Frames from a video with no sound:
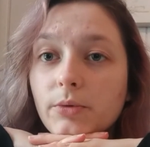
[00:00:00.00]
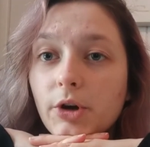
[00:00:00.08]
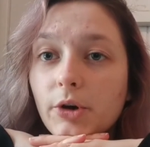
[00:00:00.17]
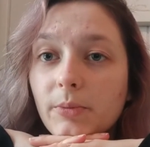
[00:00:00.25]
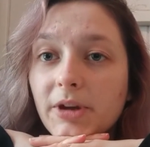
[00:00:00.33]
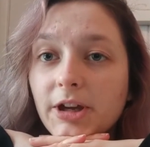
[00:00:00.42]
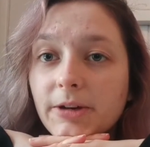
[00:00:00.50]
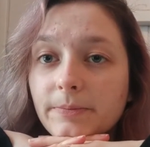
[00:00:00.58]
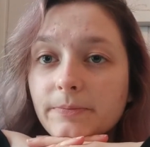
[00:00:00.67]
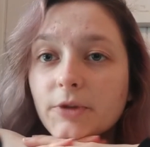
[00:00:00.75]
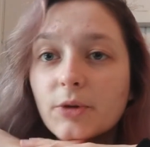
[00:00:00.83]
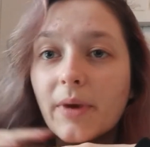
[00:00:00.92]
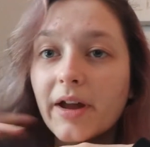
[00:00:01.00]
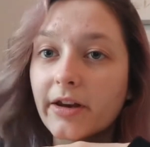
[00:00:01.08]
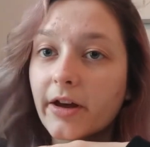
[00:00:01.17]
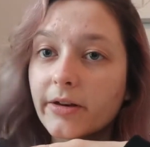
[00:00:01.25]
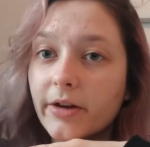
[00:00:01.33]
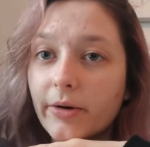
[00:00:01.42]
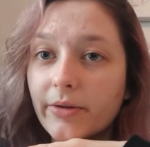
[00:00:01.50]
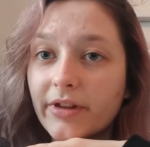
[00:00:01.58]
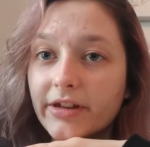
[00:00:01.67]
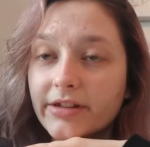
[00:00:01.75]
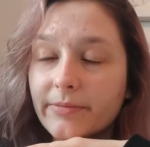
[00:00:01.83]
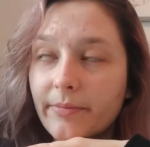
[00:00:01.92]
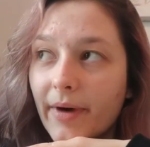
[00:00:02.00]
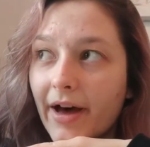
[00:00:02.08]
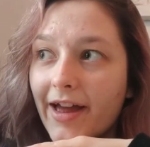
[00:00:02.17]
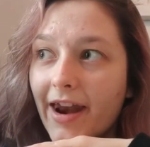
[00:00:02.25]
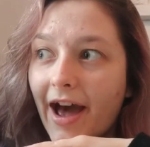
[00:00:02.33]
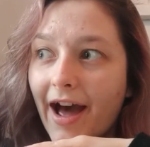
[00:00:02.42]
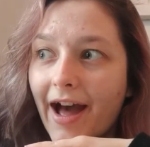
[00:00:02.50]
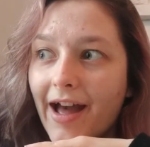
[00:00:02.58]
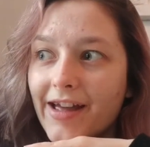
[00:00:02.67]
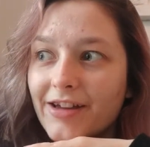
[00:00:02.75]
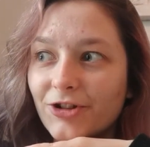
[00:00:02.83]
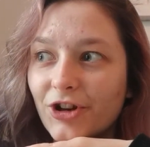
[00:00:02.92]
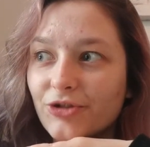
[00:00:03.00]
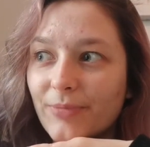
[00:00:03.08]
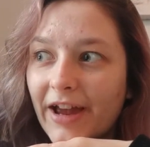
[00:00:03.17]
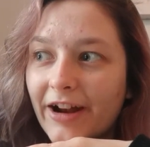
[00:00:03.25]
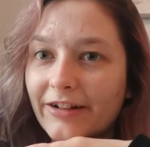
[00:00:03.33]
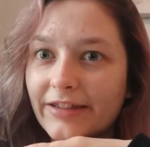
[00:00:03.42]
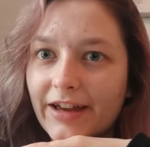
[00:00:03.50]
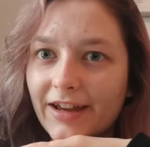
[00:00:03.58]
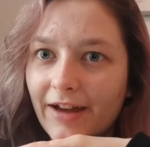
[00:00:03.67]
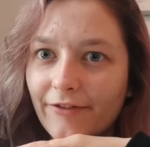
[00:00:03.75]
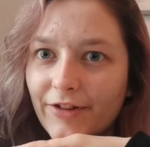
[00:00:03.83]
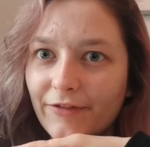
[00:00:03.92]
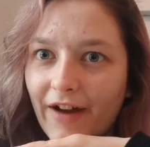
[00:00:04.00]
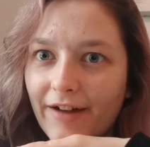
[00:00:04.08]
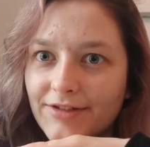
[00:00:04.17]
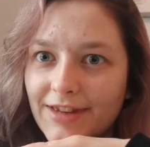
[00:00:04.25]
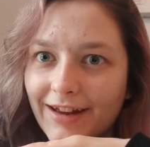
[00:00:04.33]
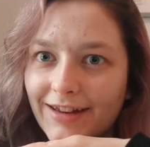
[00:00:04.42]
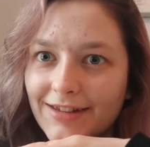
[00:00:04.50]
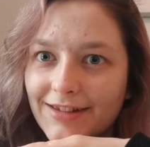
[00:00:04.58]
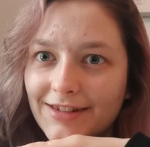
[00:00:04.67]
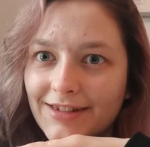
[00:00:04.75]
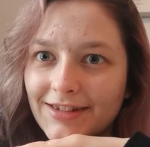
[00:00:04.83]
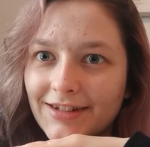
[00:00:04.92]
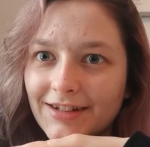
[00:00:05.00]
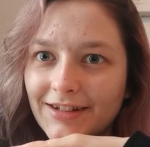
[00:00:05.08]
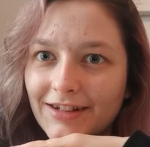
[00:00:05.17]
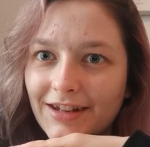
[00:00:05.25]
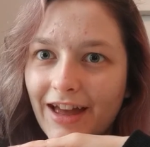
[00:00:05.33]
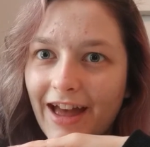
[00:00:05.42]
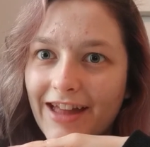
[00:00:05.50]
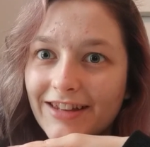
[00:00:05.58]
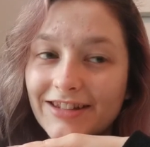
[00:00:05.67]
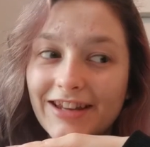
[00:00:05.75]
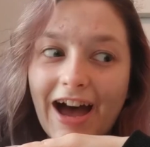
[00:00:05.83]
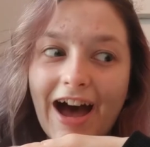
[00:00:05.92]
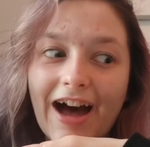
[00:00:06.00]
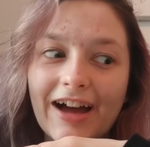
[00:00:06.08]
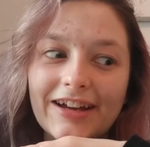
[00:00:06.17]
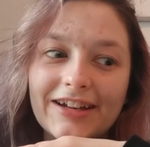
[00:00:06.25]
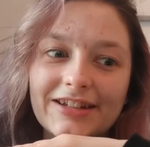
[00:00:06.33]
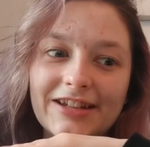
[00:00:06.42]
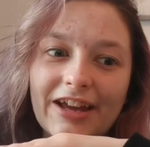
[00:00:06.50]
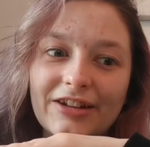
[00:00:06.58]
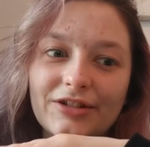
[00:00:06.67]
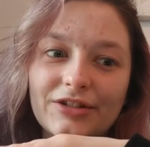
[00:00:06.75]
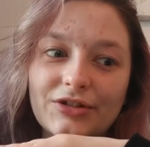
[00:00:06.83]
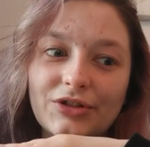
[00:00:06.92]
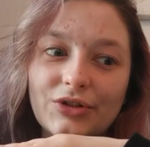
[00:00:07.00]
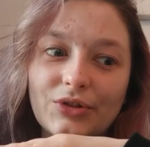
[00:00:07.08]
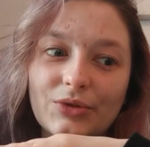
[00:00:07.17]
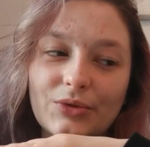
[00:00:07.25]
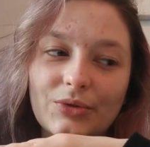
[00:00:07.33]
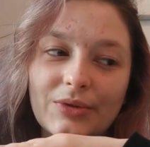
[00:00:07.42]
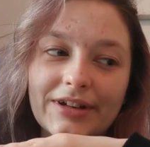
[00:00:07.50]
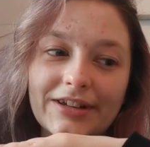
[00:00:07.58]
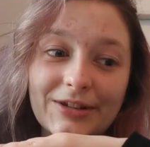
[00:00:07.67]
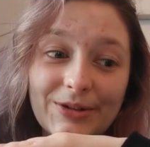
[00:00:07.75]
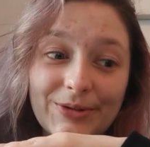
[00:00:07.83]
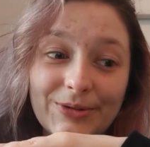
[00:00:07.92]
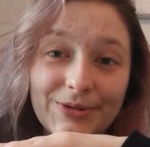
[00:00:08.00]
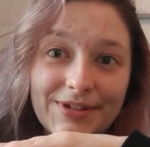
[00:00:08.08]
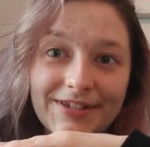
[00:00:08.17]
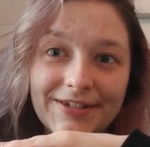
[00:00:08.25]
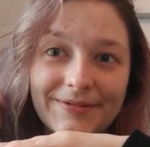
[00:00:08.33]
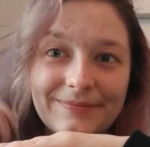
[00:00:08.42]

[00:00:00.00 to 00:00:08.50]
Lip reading: know me, you might not know this, but I change my hair like every 5 seconds. And I tend to use